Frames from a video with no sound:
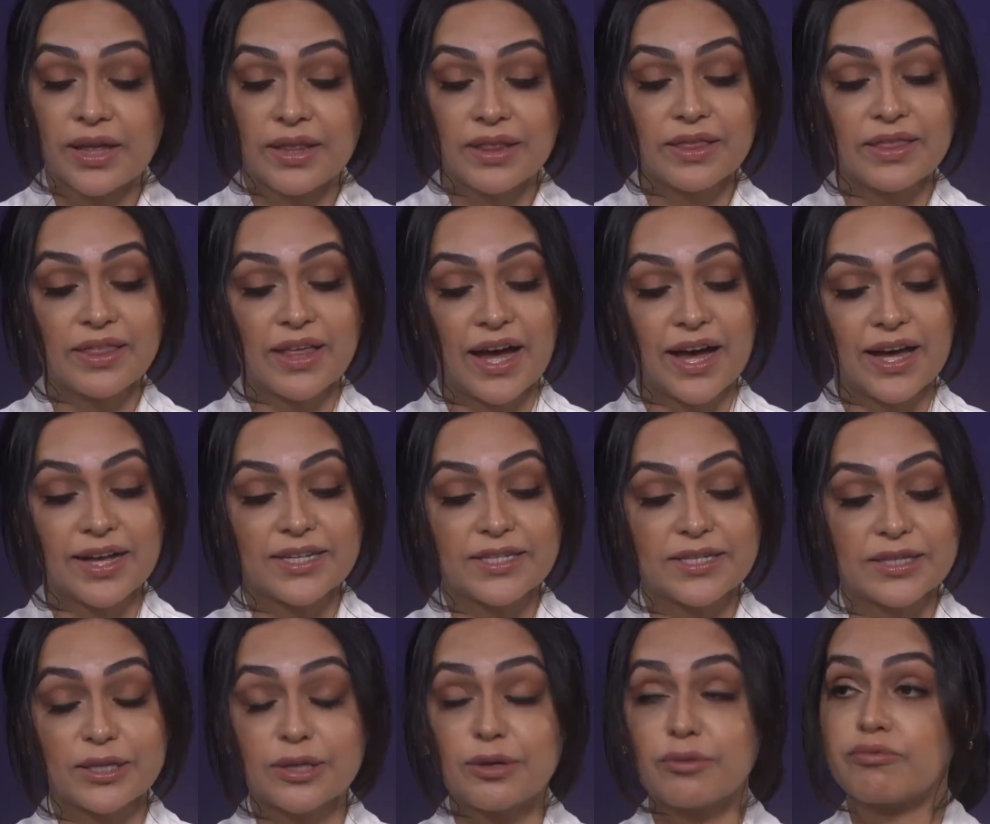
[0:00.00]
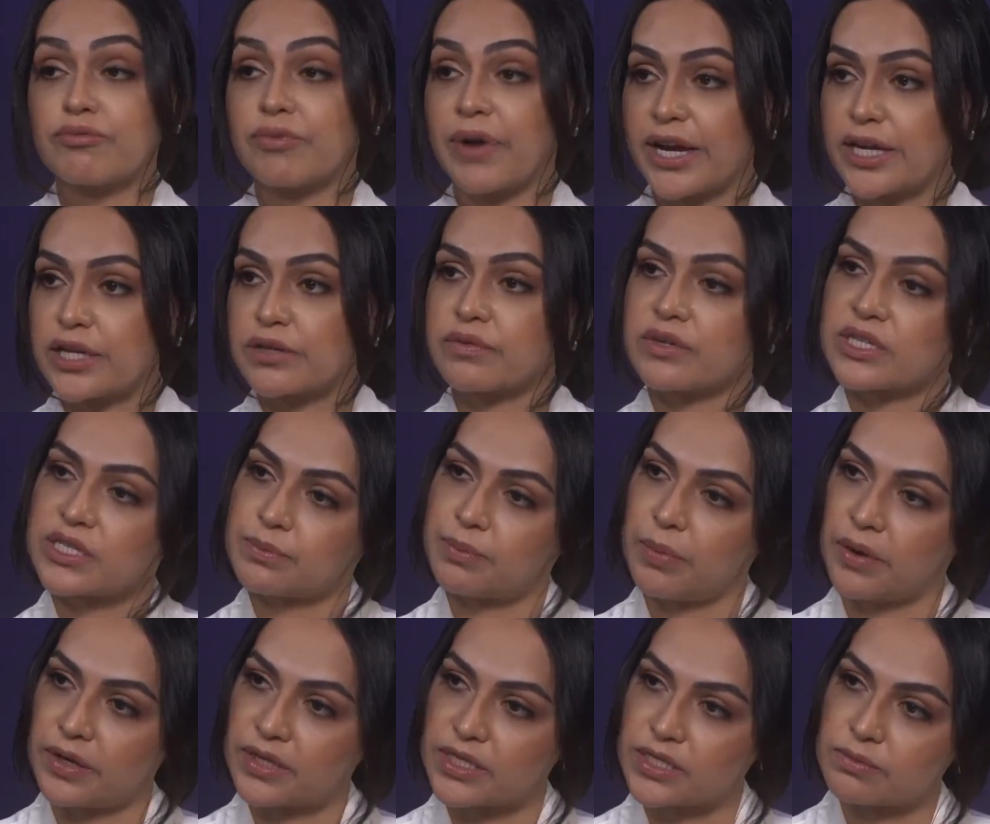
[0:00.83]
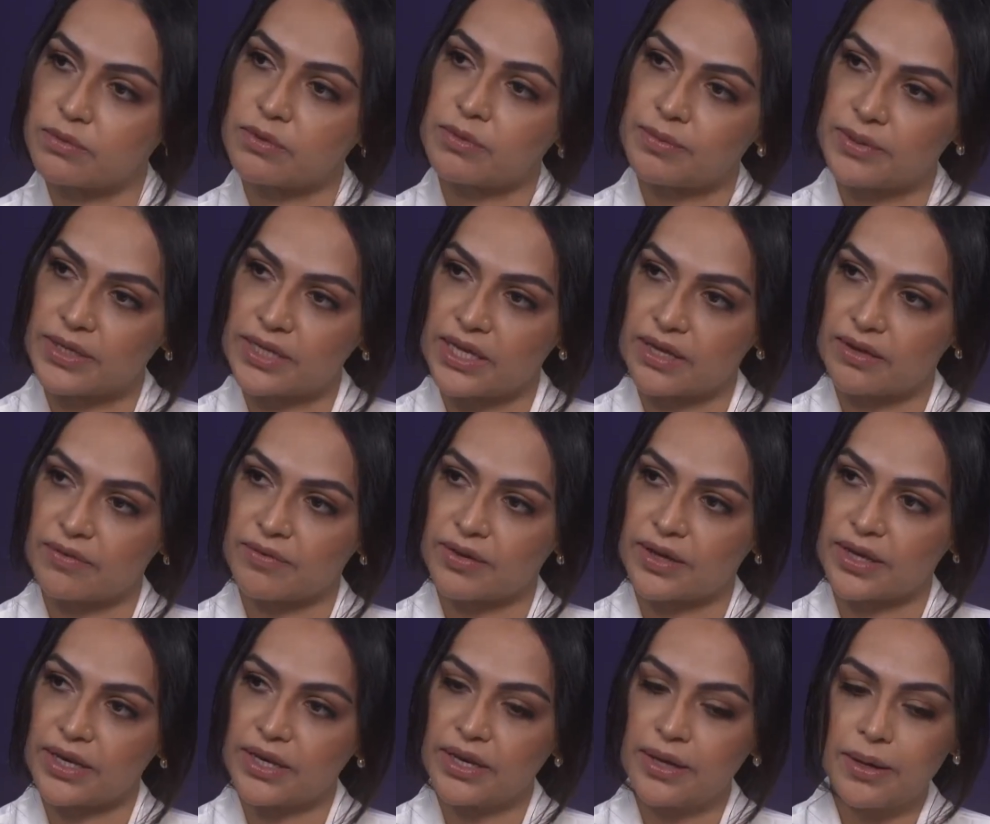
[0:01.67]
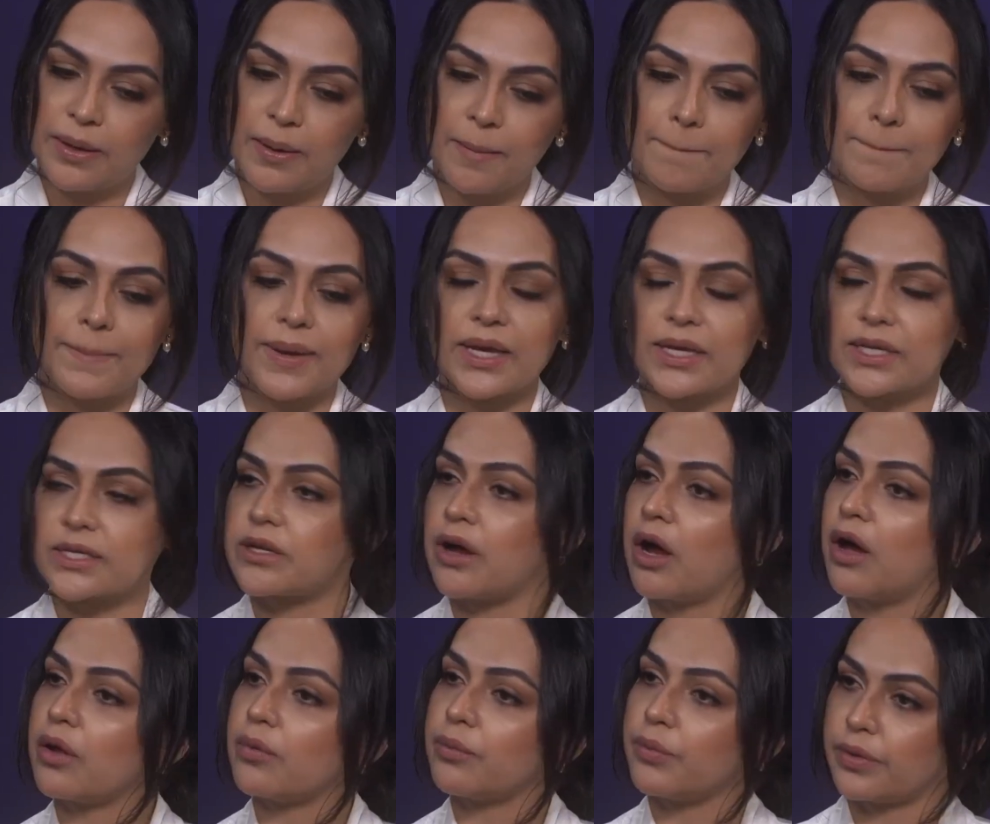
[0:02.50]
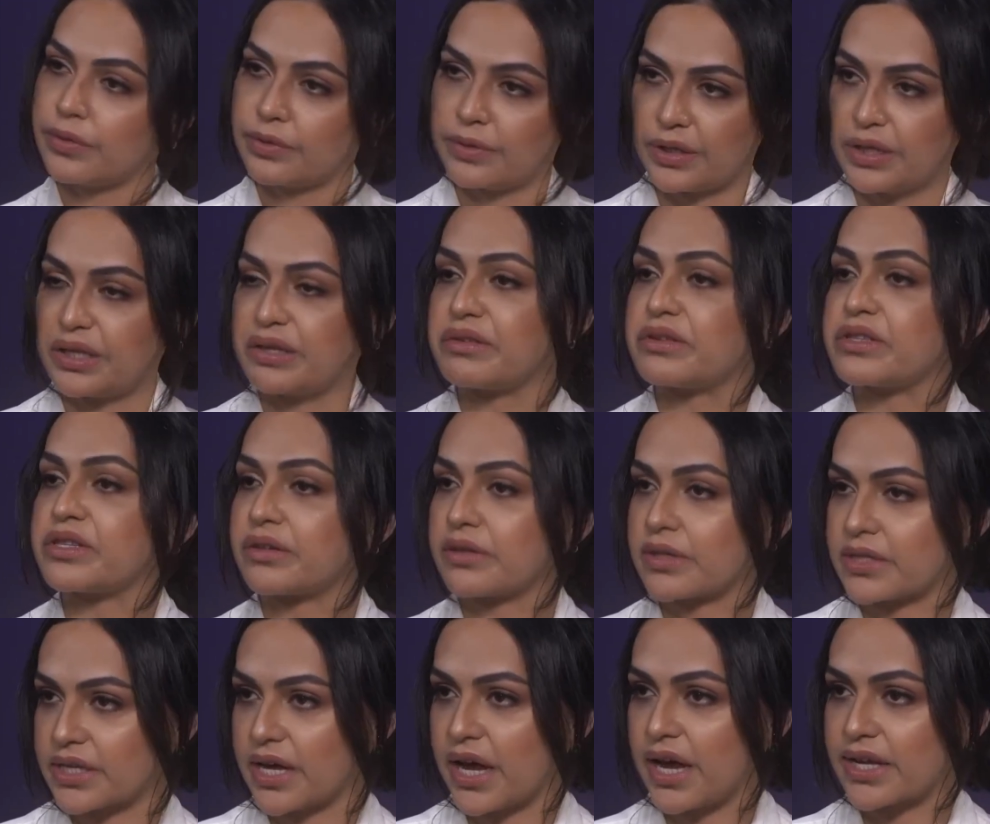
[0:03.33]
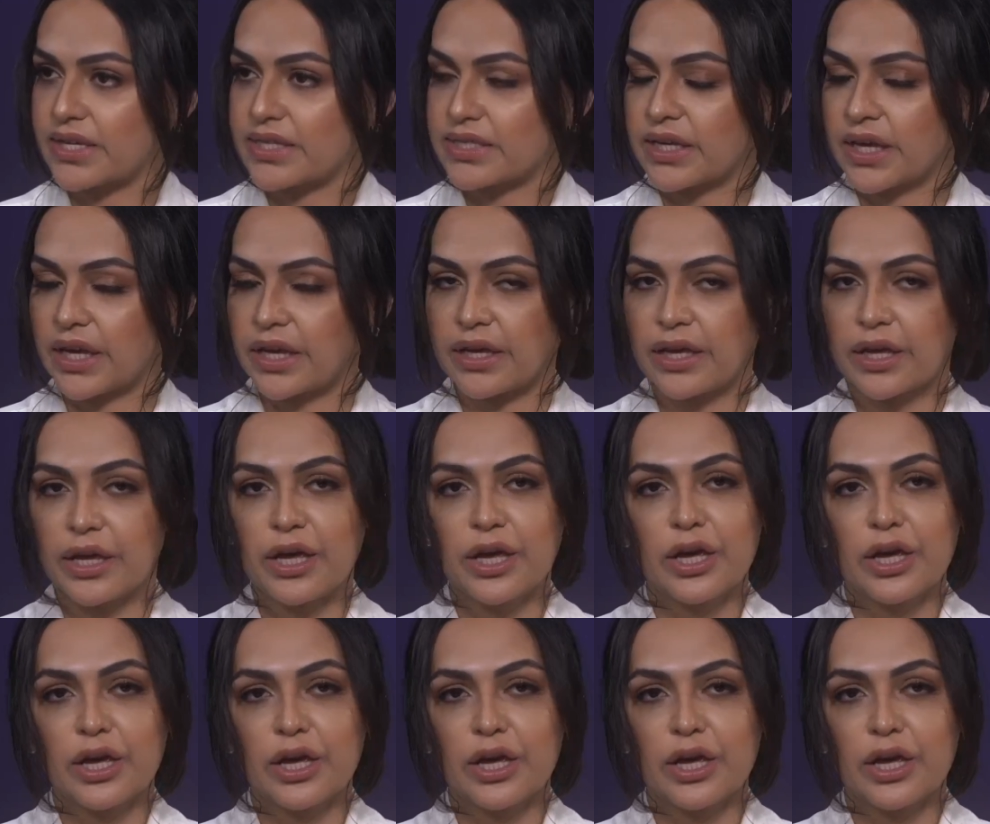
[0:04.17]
that the right response will be given based on what the user is asking.